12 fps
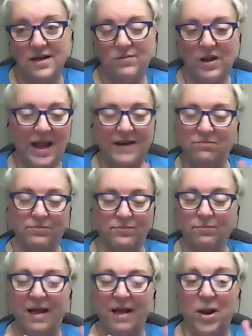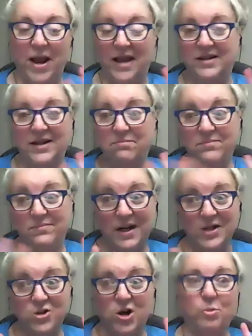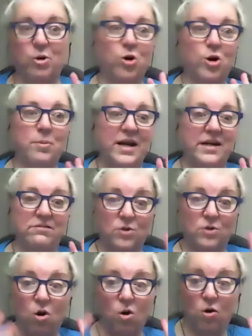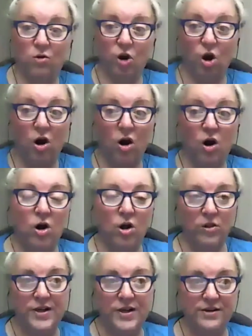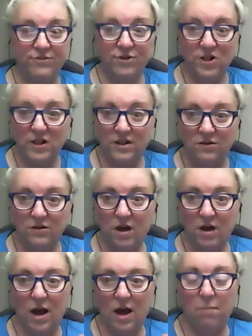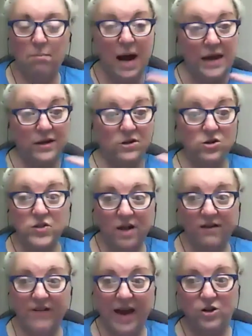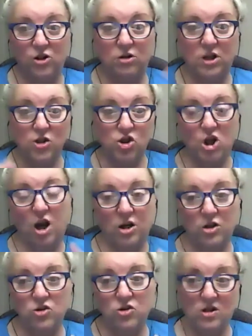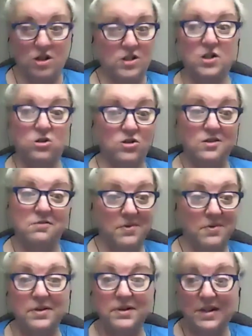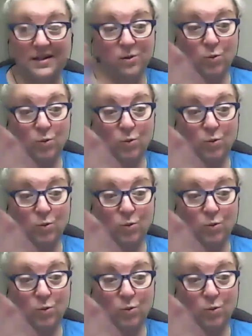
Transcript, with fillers: and by the way, in my training program, I go over all the different uh, models of how you can charge because there's like mm-hmm. the